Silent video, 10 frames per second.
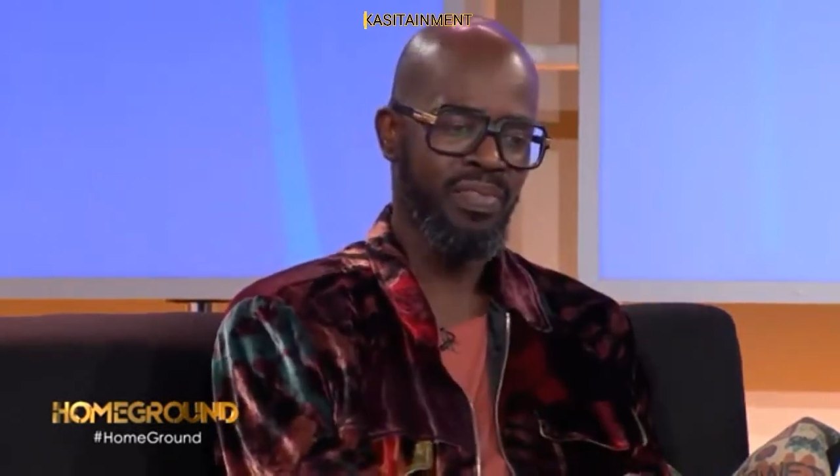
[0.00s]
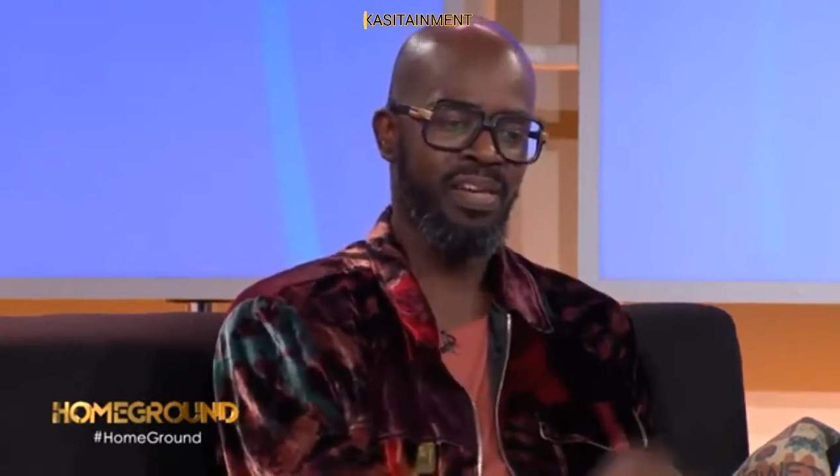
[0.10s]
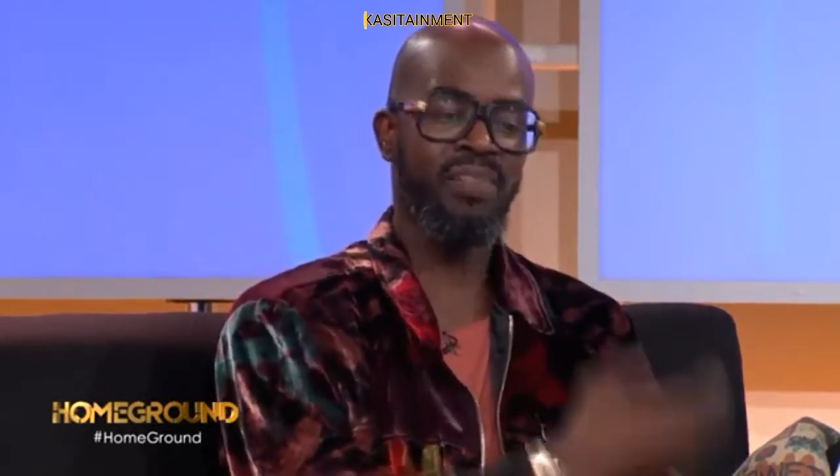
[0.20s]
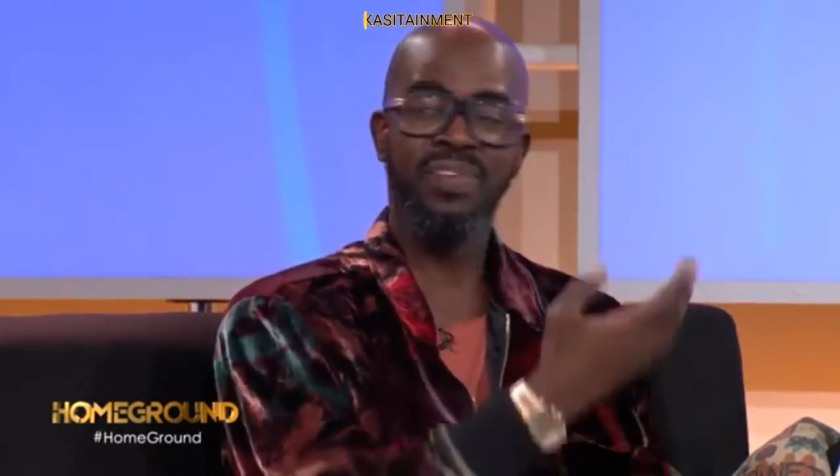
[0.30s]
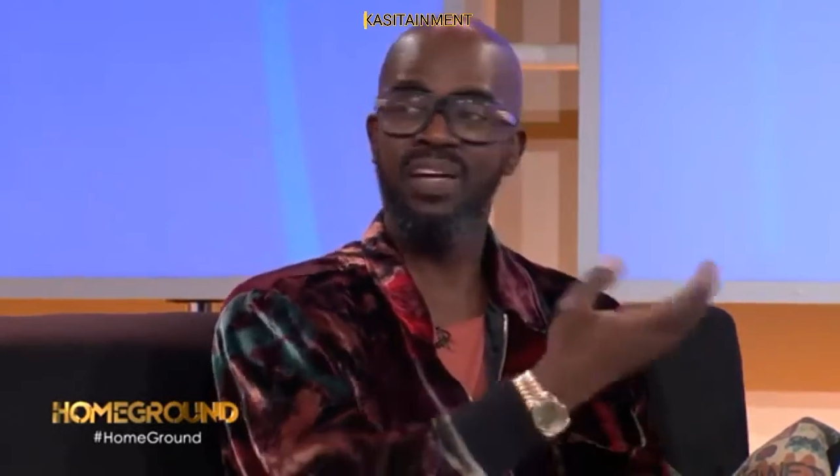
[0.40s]

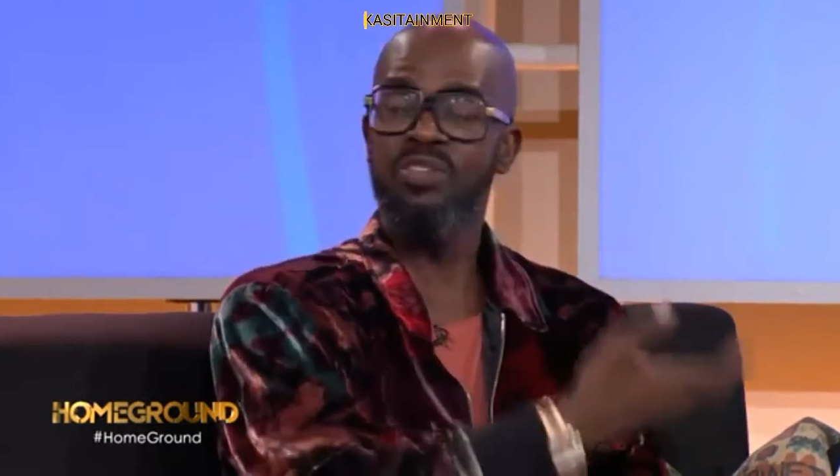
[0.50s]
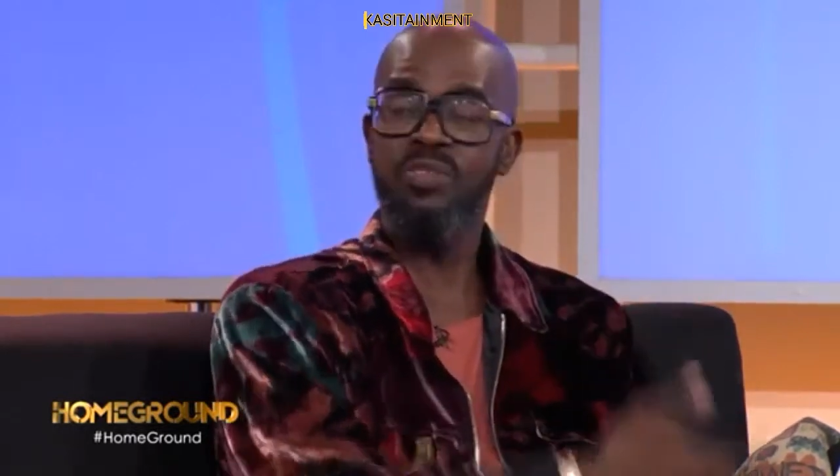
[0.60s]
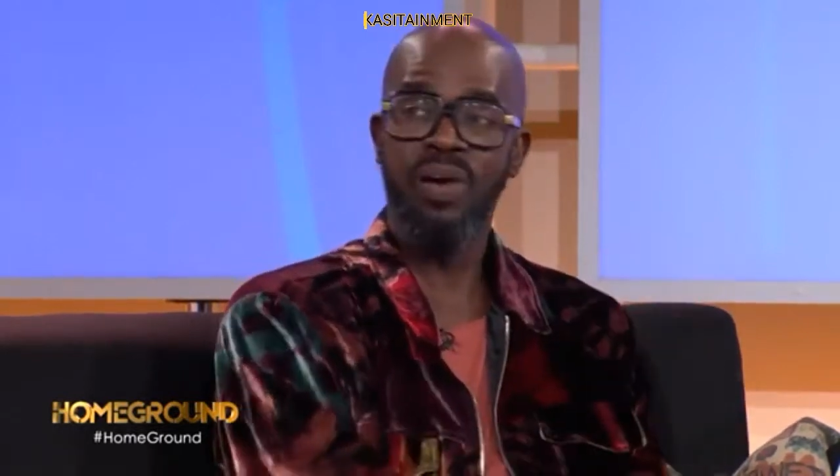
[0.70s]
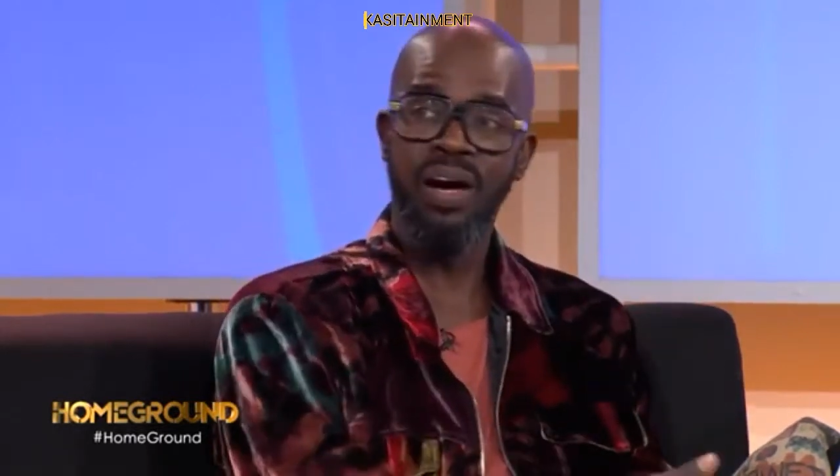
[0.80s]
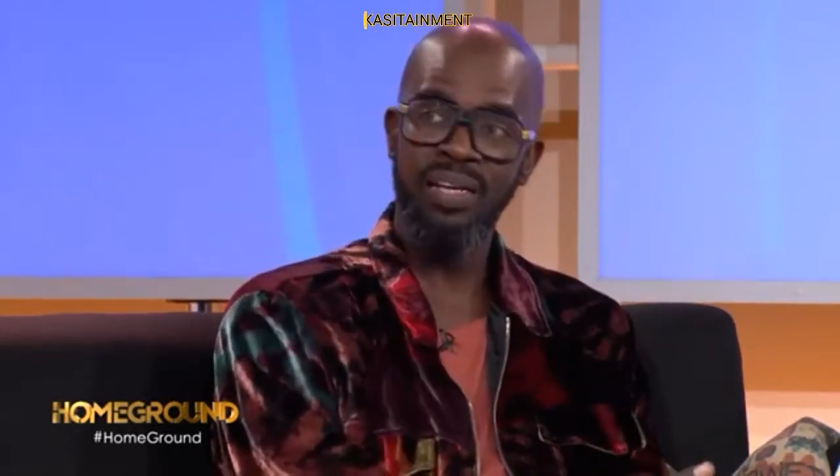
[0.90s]
And I've done it
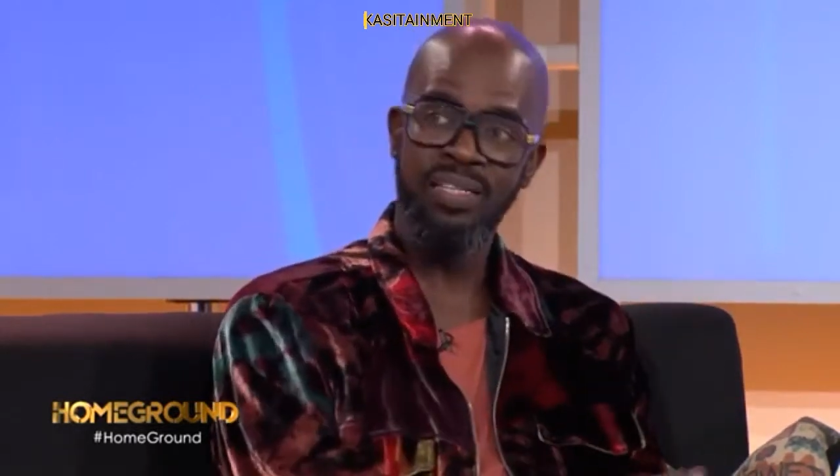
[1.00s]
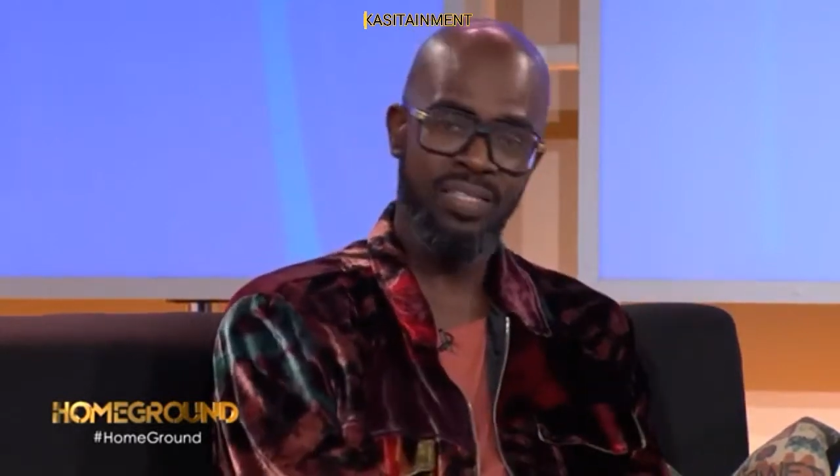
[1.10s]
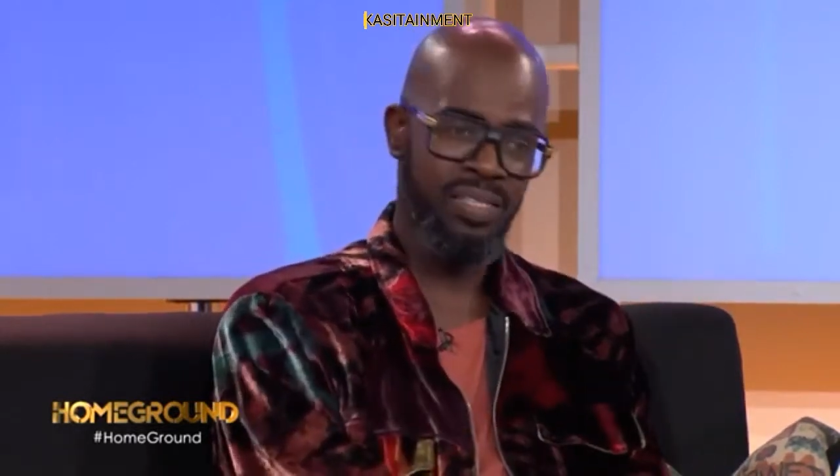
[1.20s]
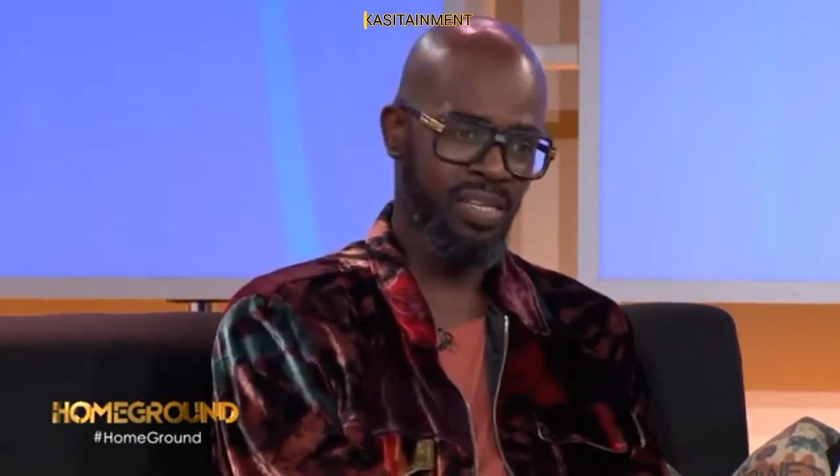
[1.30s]
twice,